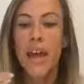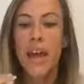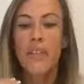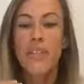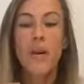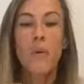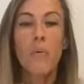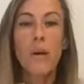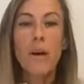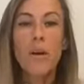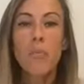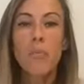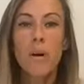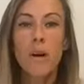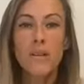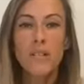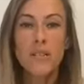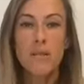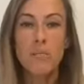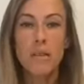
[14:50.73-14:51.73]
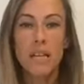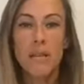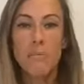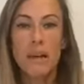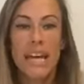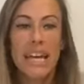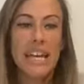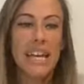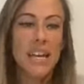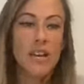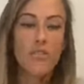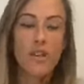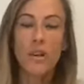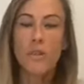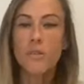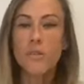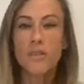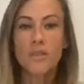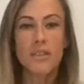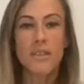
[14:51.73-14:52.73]
that we could possibly be. It
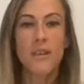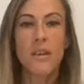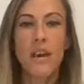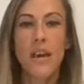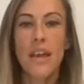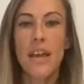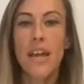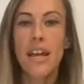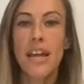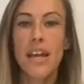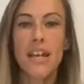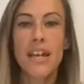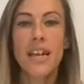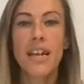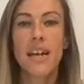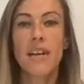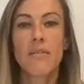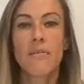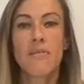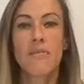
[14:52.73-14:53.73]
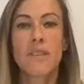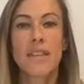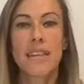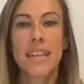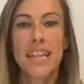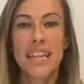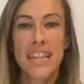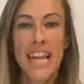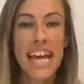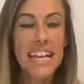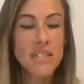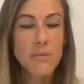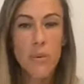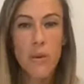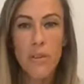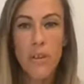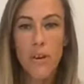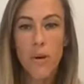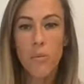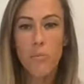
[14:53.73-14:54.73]
grows us to, you know, that's
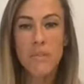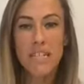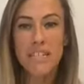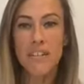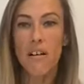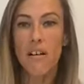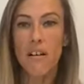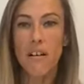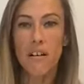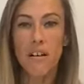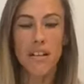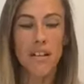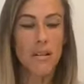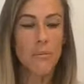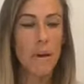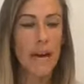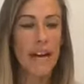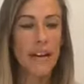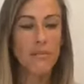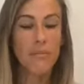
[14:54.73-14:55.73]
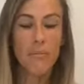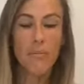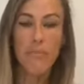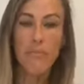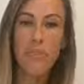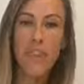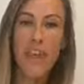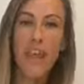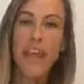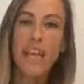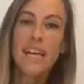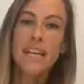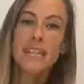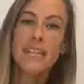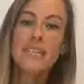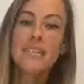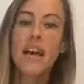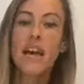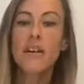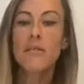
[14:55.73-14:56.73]
what the company's all about.
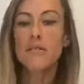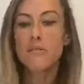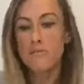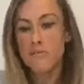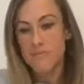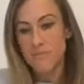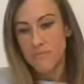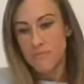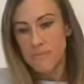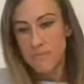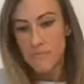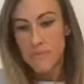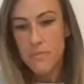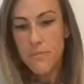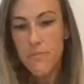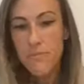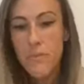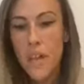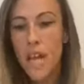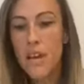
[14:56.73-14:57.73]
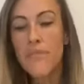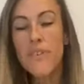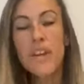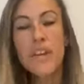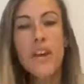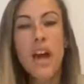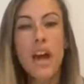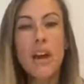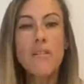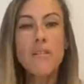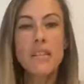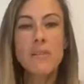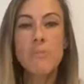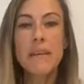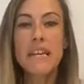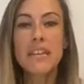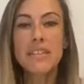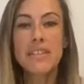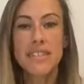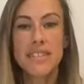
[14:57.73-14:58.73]
So if you're not only
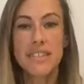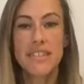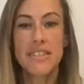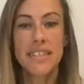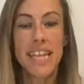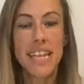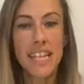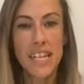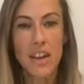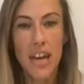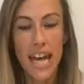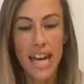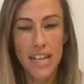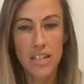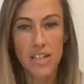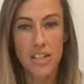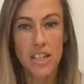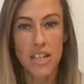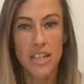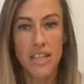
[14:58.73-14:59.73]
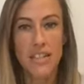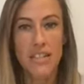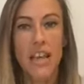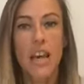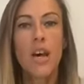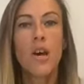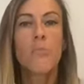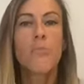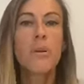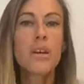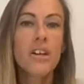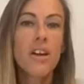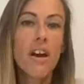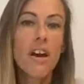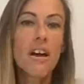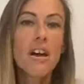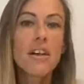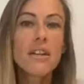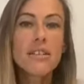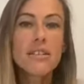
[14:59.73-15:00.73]
being consistent in your actions, but you're
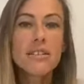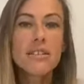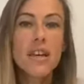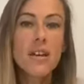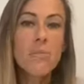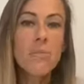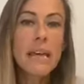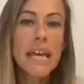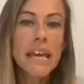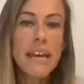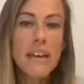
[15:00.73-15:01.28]
also being